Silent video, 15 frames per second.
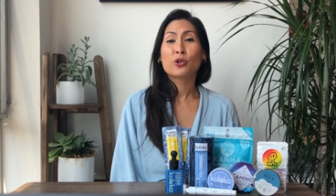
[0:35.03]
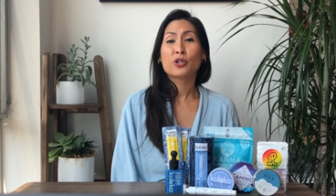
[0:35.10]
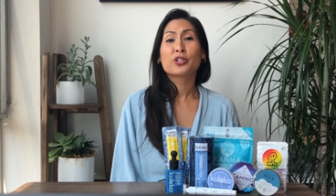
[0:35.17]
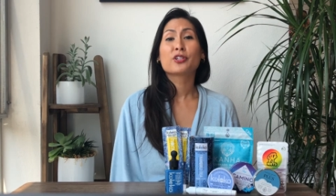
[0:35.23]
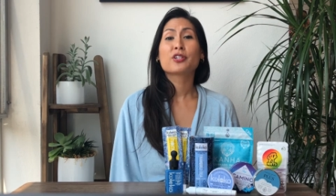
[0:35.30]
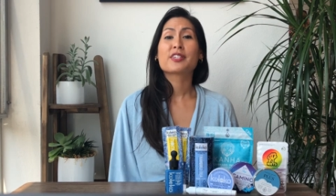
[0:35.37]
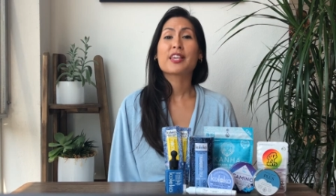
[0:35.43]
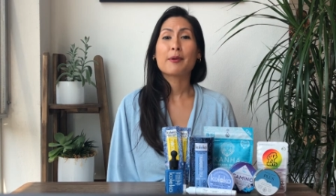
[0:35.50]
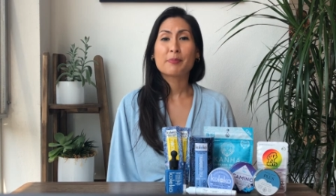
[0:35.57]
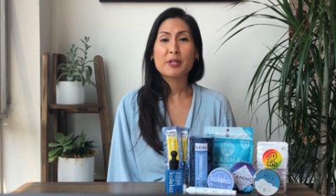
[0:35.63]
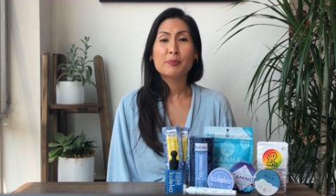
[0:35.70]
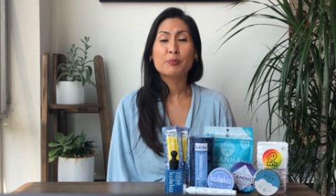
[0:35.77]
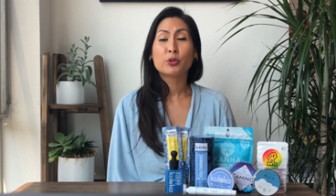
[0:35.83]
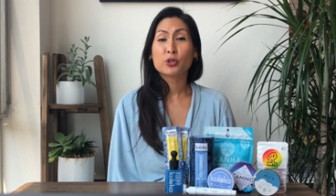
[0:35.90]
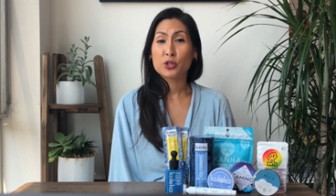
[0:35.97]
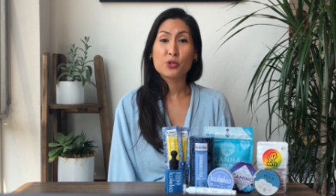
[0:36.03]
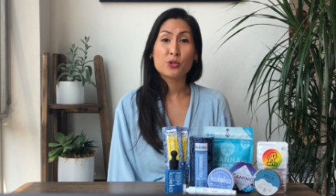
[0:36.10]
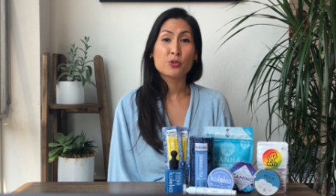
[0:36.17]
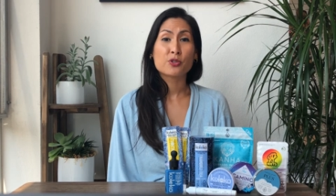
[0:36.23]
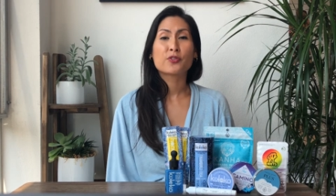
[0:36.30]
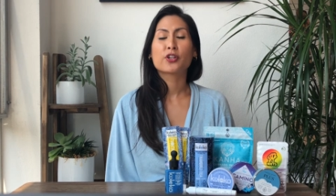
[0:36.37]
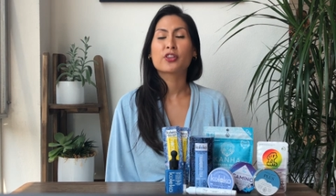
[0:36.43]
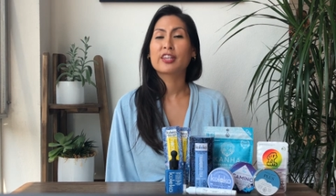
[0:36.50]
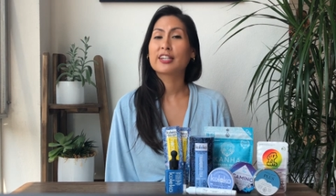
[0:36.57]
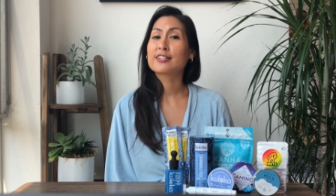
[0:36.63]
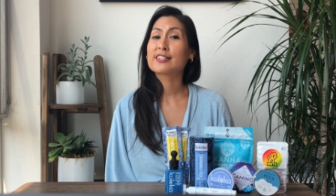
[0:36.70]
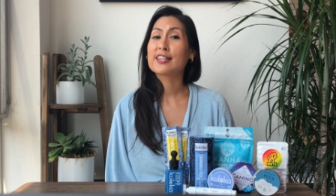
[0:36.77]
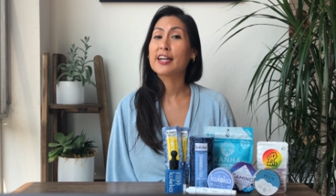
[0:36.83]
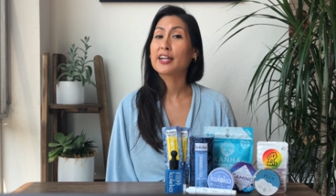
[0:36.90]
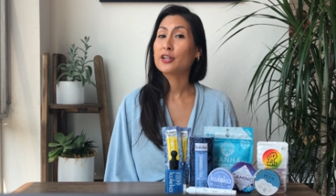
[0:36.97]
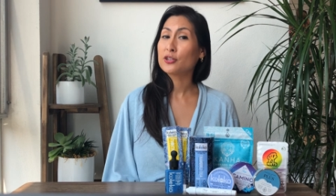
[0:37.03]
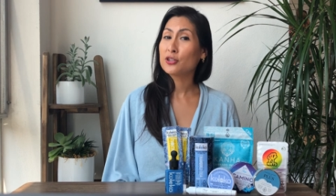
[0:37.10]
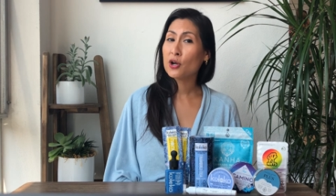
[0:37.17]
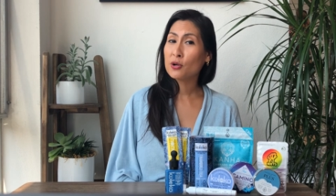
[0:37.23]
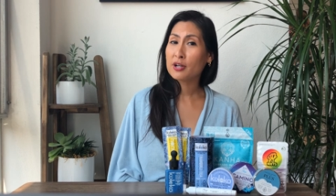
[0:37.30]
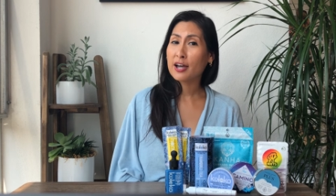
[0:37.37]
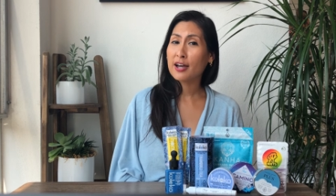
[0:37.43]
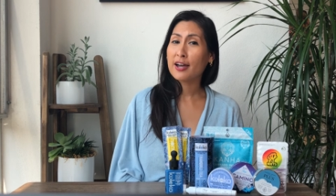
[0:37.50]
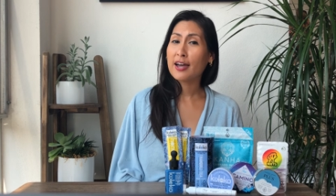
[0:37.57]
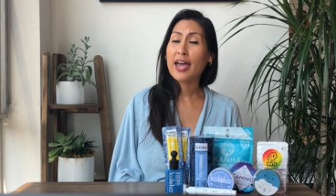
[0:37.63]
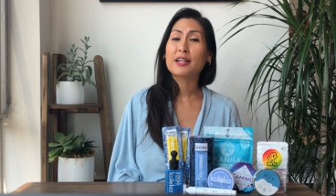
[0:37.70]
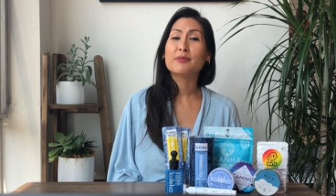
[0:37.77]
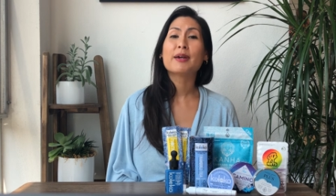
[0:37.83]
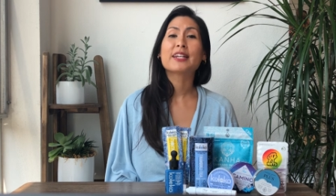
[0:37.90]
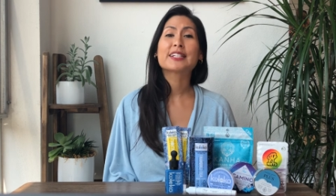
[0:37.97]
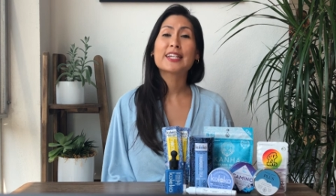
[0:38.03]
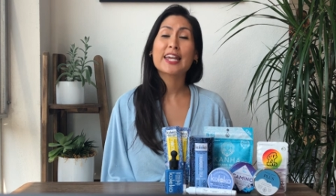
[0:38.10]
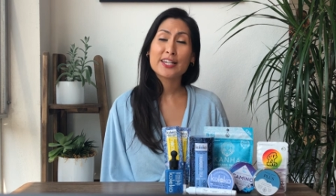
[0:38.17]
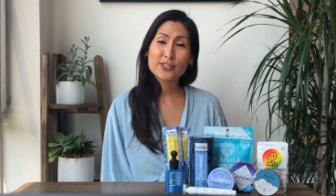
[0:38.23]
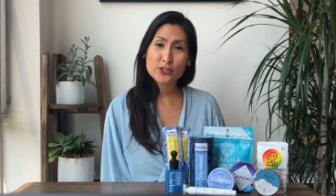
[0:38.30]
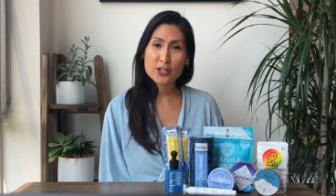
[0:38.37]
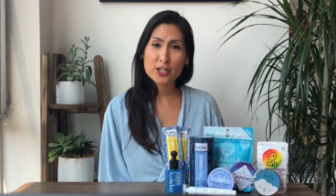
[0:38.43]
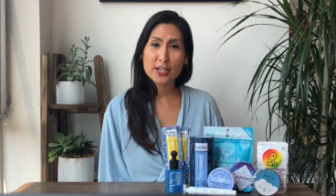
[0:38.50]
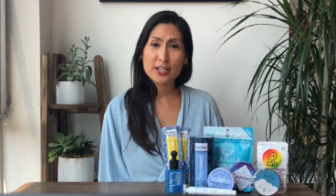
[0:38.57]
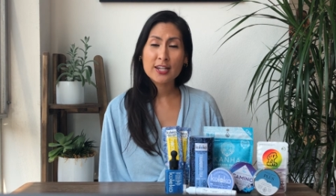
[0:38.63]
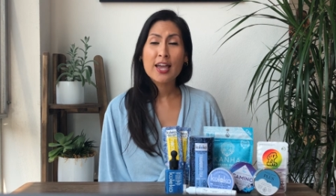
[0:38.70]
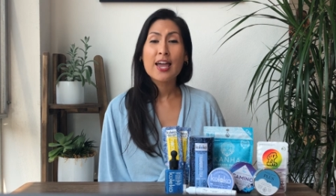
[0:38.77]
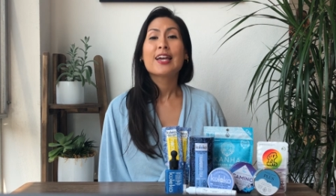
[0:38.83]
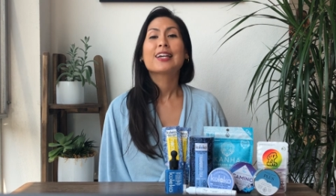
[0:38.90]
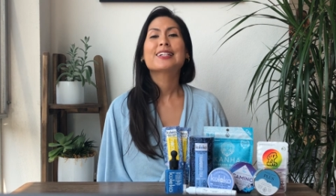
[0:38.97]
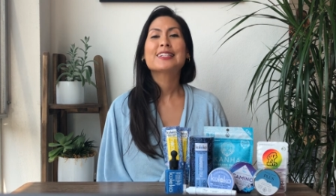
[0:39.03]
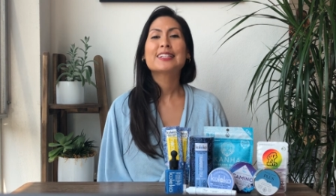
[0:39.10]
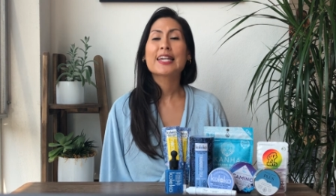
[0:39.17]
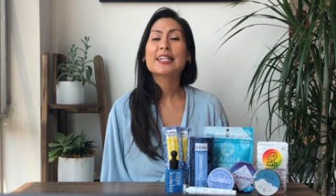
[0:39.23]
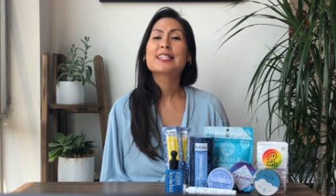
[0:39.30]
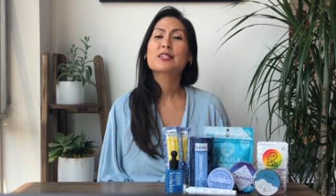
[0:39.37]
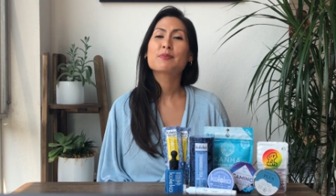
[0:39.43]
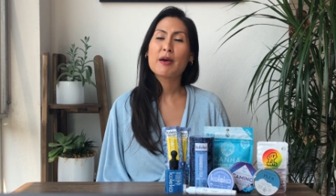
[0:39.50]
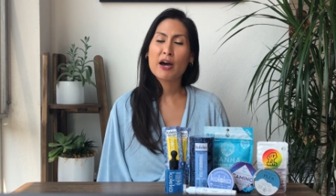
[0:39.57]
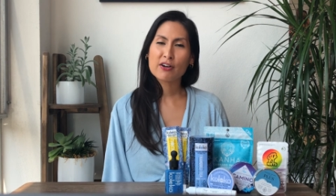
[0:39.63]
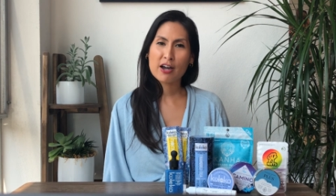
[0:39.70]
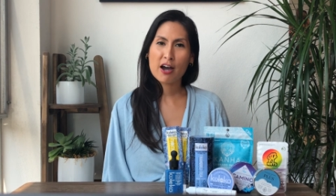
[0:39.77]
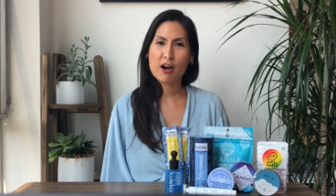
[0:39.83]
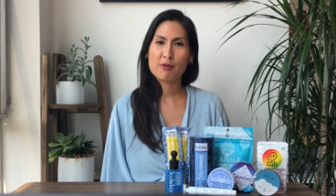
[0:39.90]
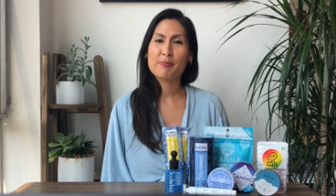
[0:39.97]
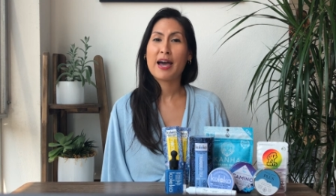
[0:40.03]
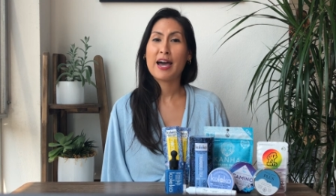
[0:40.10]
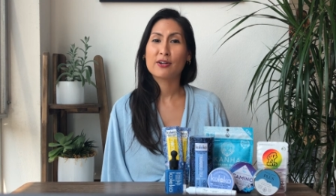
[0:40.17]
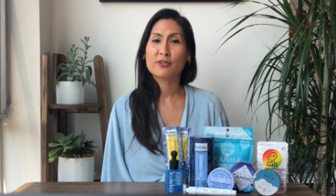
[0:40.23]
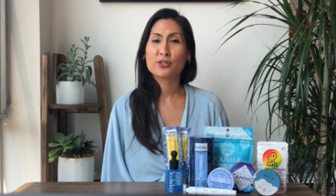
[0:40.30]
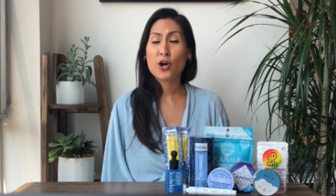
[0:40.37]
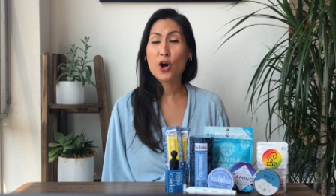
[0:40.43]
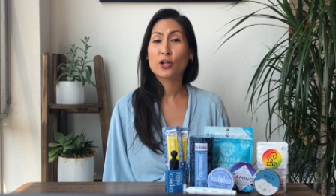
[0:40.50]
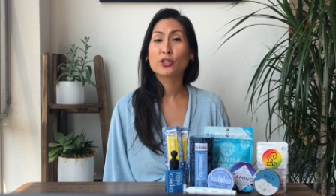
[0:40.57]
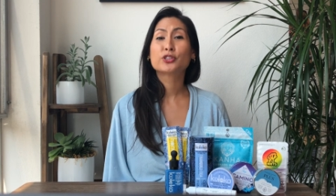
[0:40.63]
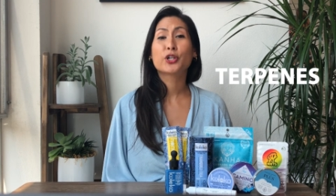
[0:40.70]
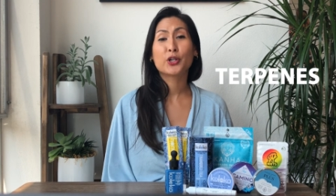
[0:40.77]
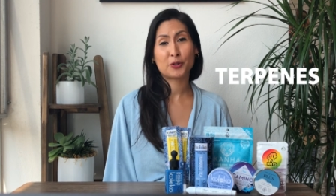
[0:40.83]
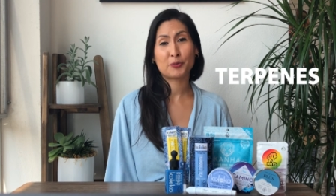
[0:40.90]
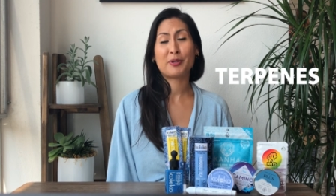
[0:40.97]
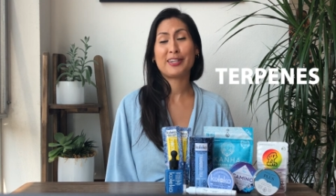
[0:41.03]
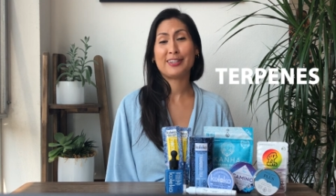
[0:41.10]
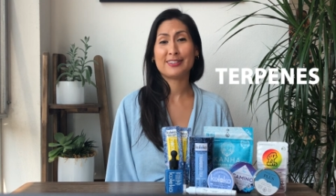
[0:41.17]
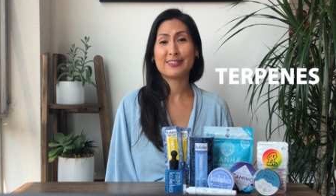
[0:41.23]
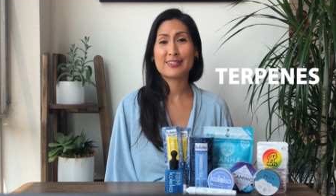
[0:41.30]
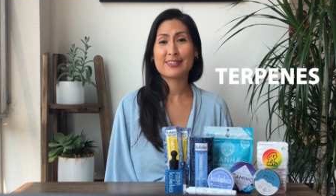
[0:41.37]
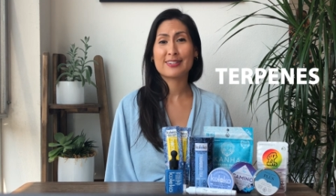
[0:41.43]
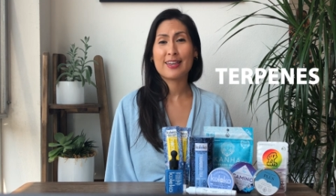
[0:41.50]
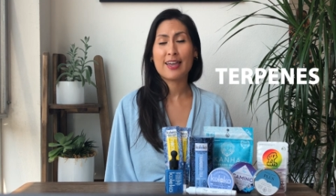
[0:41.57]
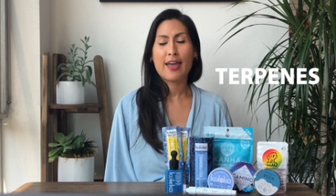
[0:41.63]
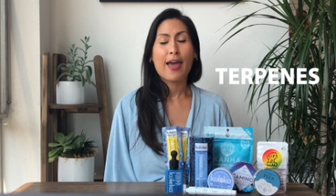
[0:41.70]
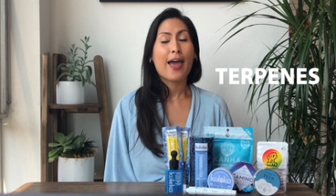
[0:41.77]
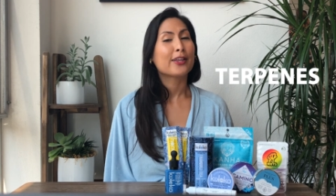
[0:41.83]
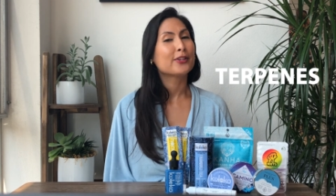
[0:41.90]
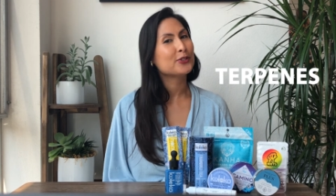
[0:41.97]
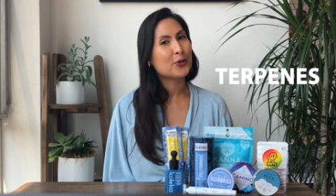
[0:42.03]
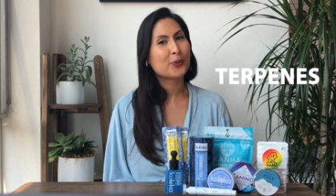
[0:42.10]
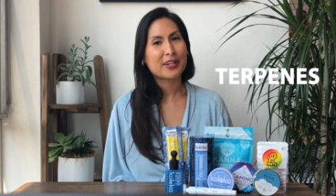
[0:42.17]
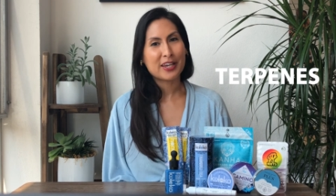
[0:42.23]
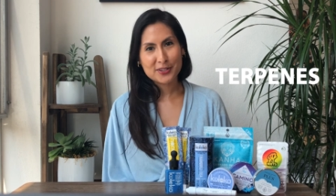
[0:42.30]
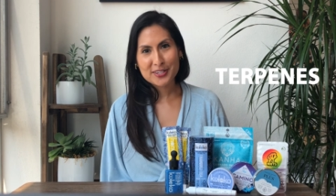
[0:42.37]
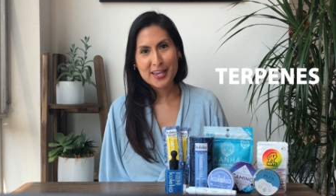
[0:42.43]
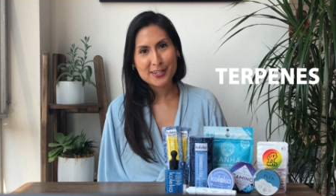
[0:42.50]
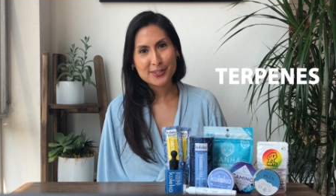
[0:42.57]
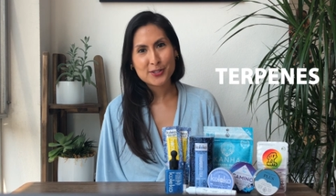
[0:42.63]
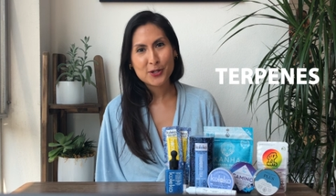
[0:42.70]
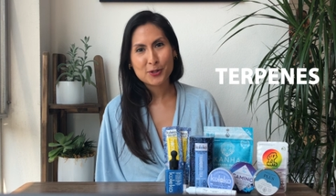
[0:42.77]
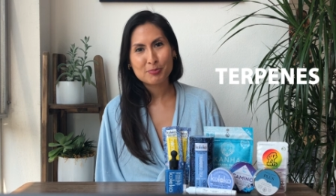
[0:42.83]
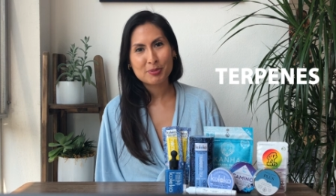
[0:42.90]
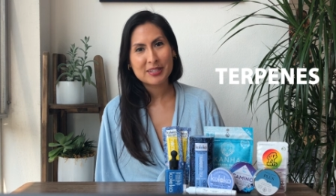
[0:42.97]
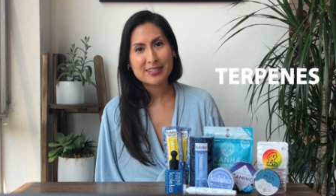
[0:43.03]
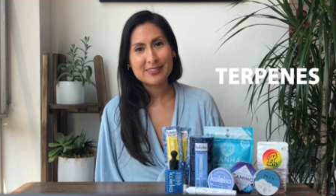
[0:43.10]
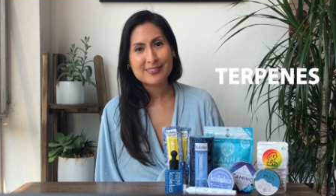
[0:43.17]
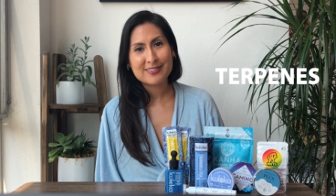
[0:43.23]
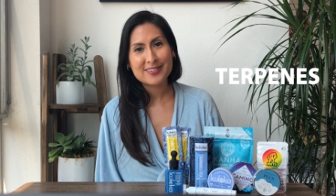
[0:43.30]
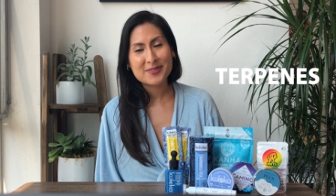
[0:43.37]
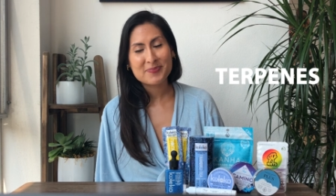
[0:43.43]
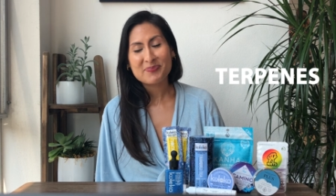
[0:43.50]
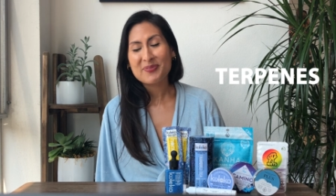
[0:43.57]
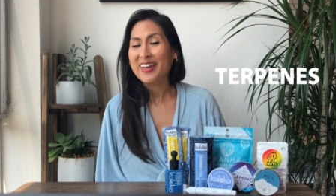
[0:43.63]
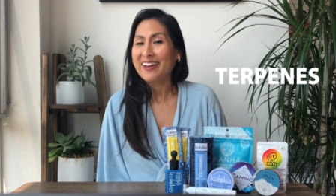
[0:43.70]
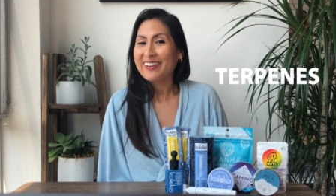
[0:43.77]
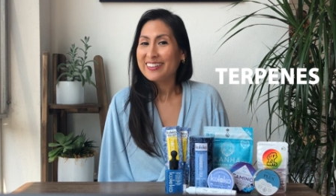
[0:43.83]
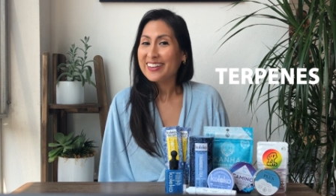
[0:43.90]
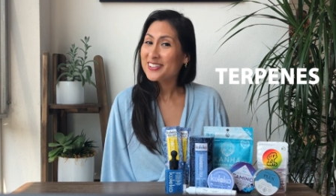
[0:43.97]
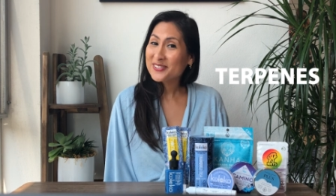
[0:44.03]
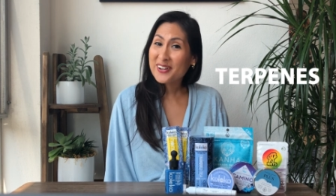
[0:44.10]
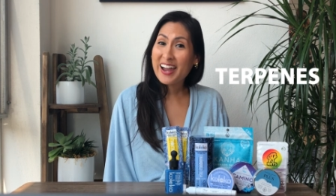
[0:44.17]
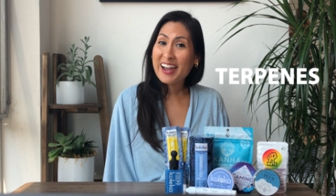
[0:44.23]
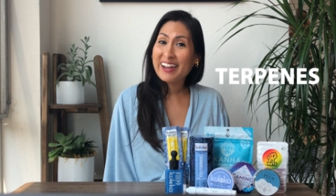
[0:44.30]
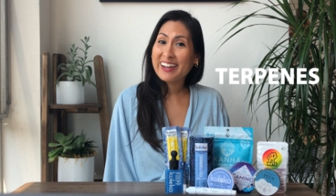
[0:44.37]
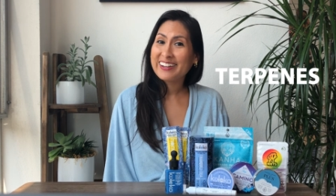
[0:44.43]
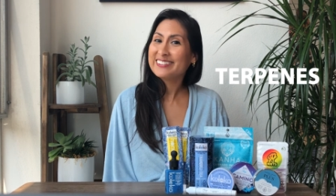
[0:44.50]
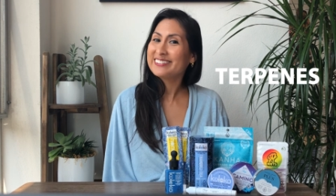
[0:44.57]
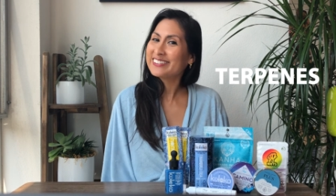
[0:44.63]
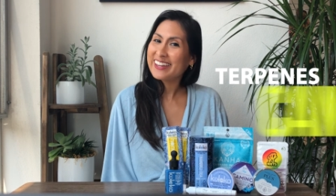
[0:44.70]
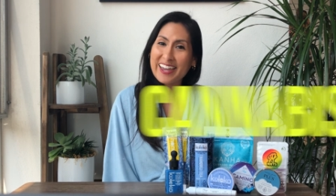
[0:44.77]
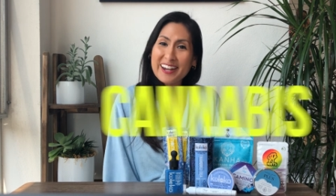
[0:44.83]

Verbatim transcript: oils that people use for things like yoga and meditation contain smell compounds called terpenes. And you know what else has terpenes? That's right.